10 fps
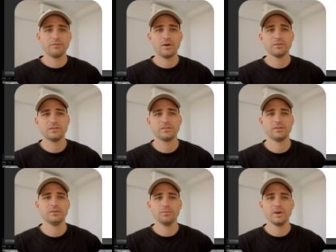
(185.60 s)
if I was just
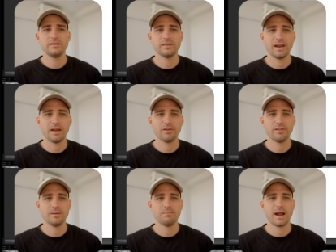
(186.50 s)
to reset
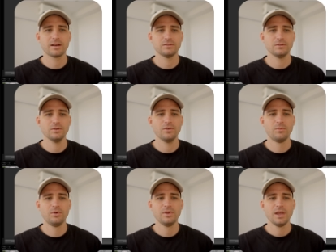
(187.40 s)
everything back to
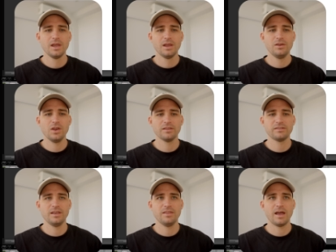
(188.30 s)
normal, you can
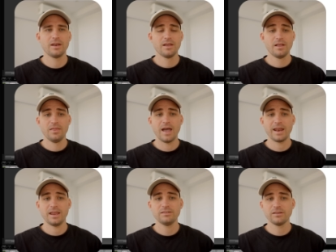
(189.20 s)
see that that
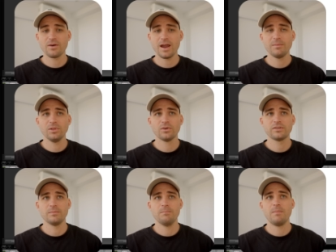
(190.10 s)
histogram
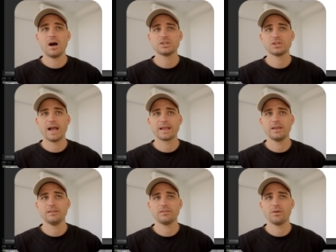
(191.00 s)
looks much like the
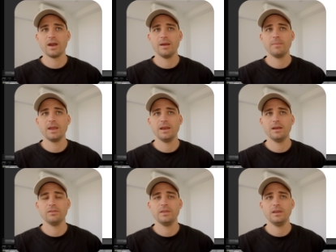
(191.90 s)
histogram
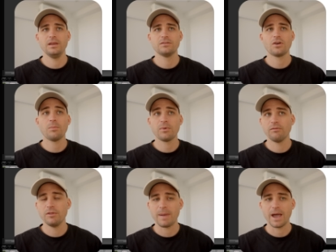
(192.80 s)
in the top
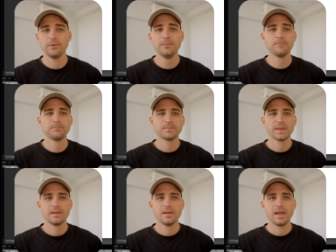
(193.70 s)
of the panel.
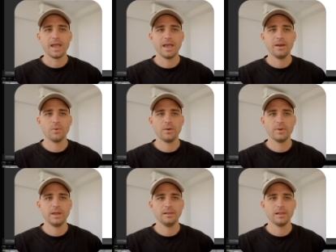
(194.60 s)
And when
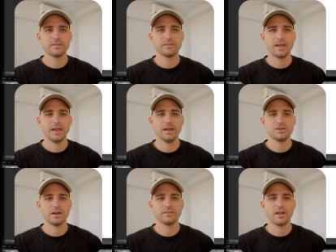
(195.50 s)
we, let's say,
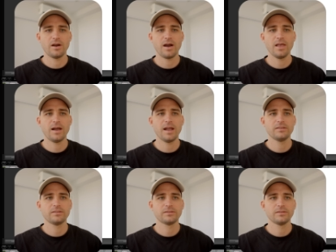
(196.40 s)
adjust our
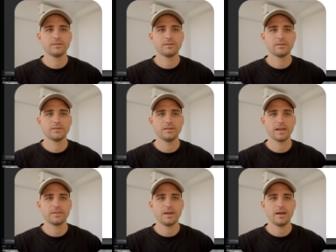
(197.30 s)
highlights
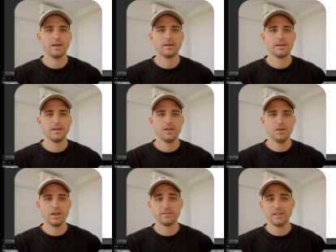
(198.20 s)
like that,
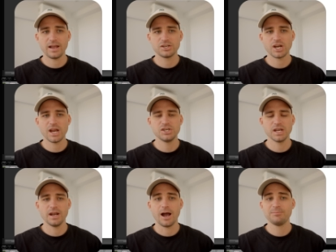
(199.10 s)
you can see that
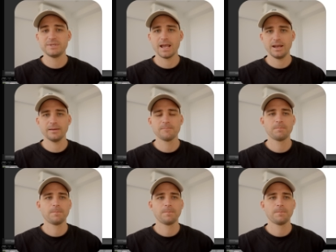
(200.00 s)
changing and updating.